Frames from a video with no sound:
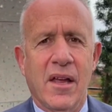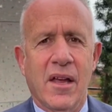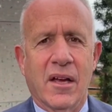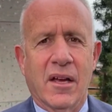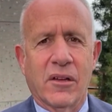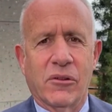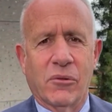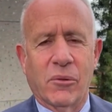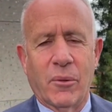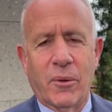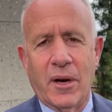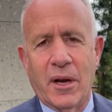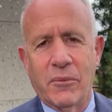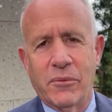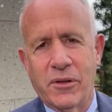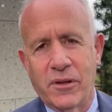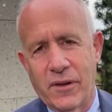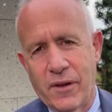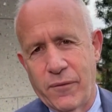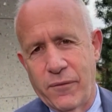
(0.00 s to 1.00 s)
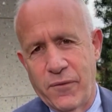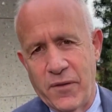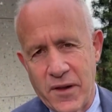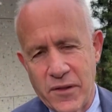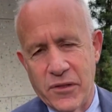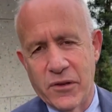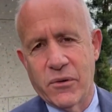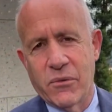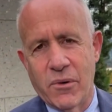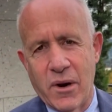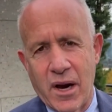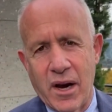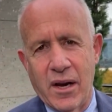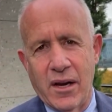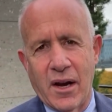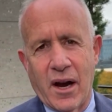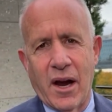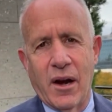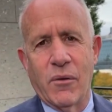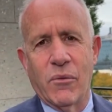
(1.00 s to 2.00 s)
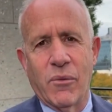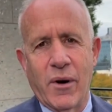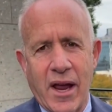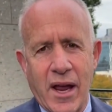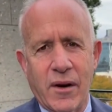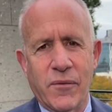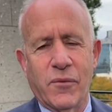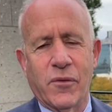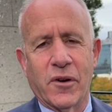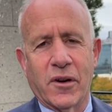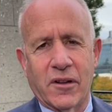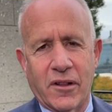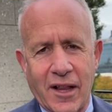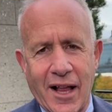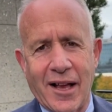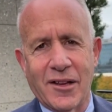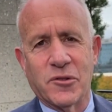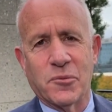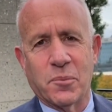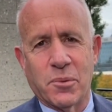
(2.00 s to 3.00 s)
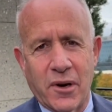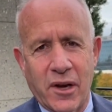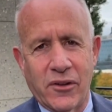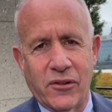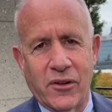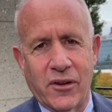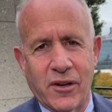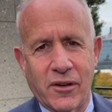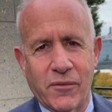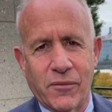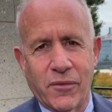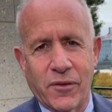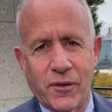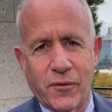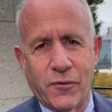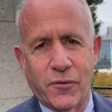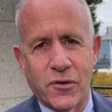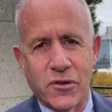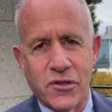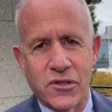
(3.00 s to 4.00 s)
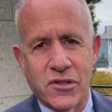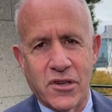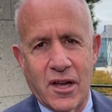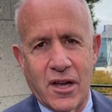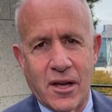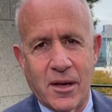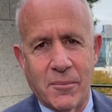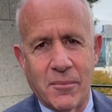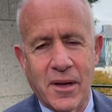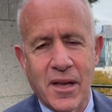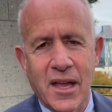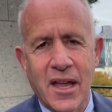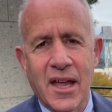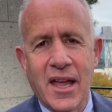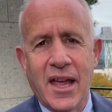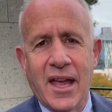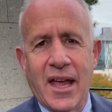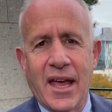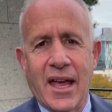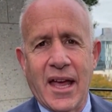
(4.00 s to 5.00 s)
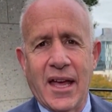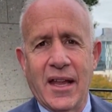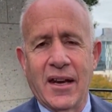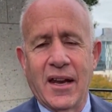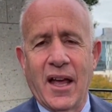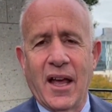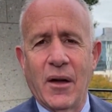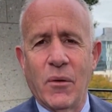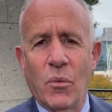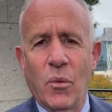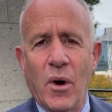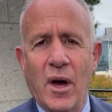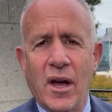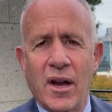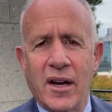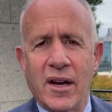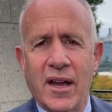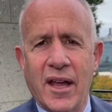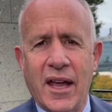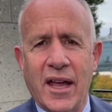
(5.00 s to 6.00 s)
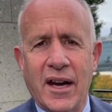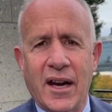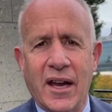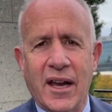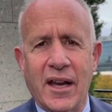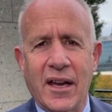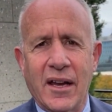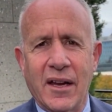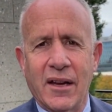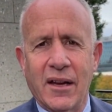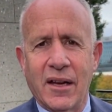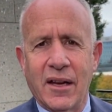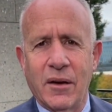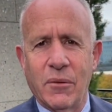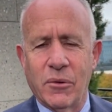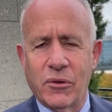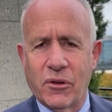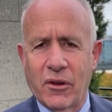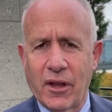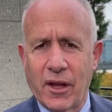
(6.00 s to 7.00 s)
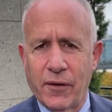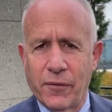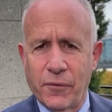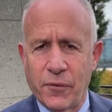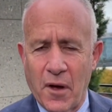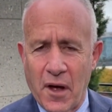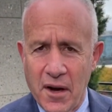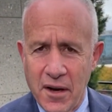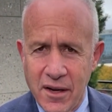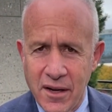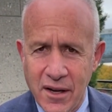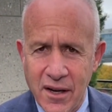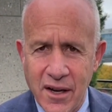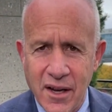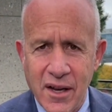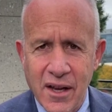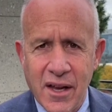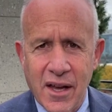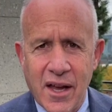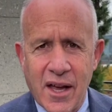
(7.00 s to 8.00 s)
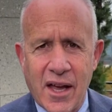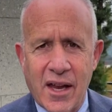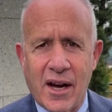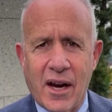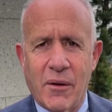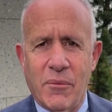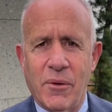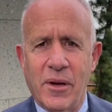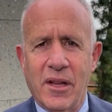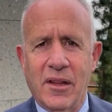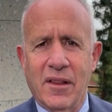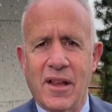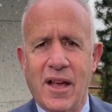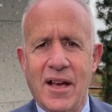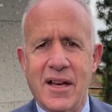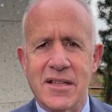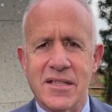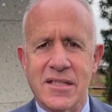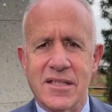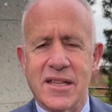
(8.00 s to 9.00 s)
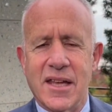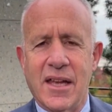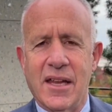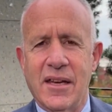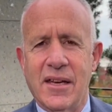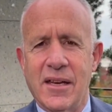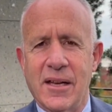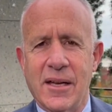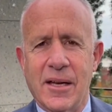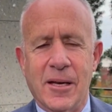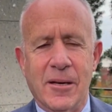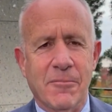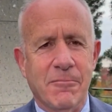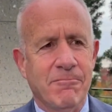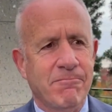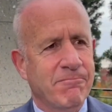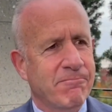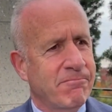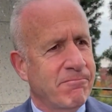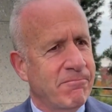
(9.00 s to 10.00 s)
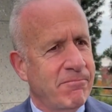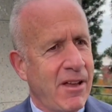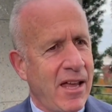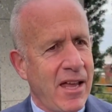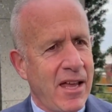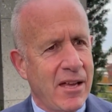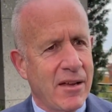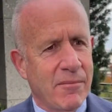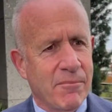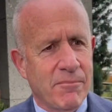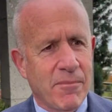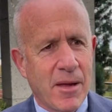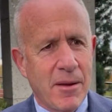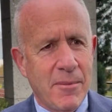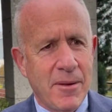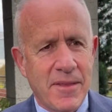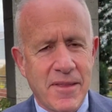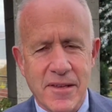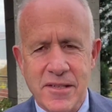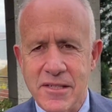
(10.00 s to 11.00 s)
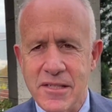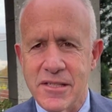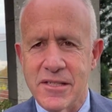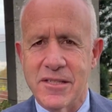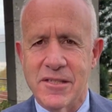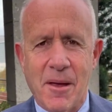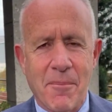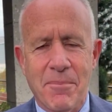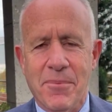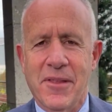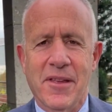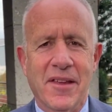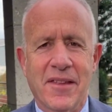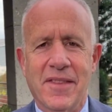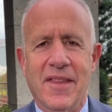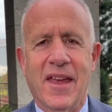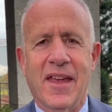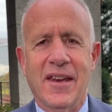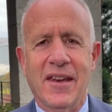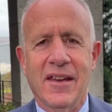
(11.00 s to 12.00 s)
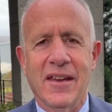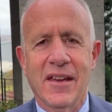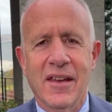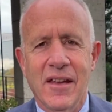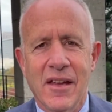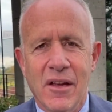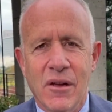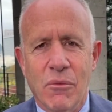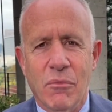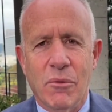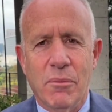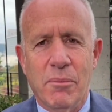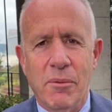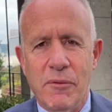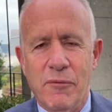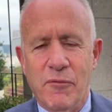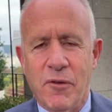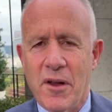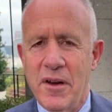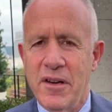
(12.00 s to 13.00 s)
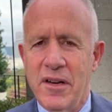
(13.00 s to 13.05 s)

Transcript: because when I was in the fifth grade, I ran for class president for the first time, and I won, and I it was a lot of fun, and I realized that um, hey, maybe this is something that would be fun